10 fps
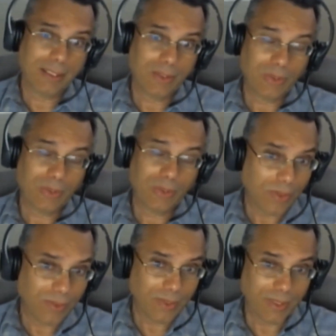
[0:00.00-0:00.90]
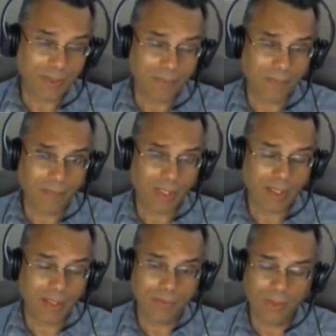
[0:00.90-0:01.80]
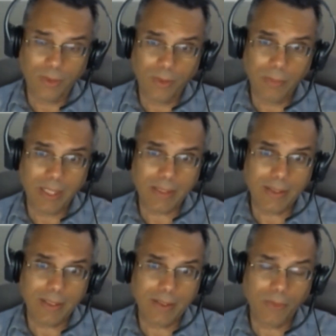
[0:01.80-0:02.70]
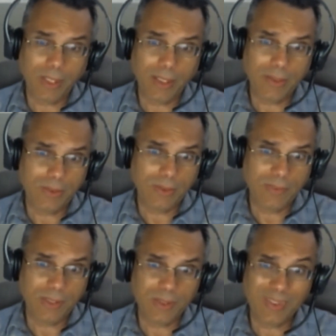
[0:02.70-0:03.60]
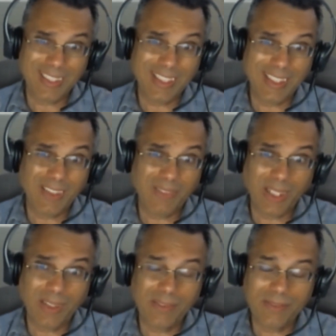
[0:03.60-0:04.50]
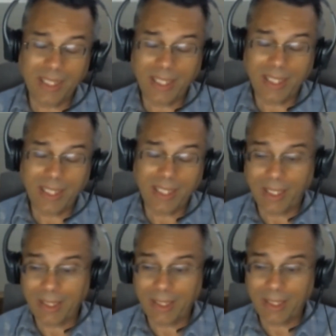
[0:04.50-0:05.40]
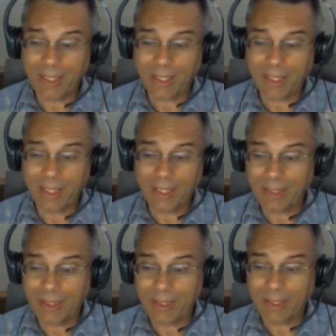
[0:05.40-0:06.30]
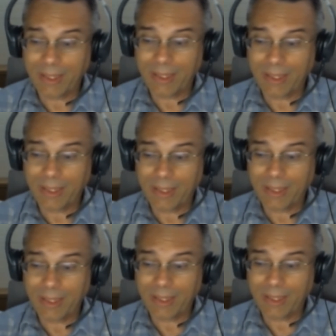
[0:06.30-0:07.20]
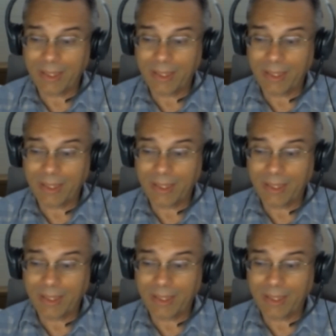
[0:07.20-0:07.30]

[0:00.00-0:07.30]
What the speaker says: If you go back the other way, you eventually de-evolve and you absorb yourself into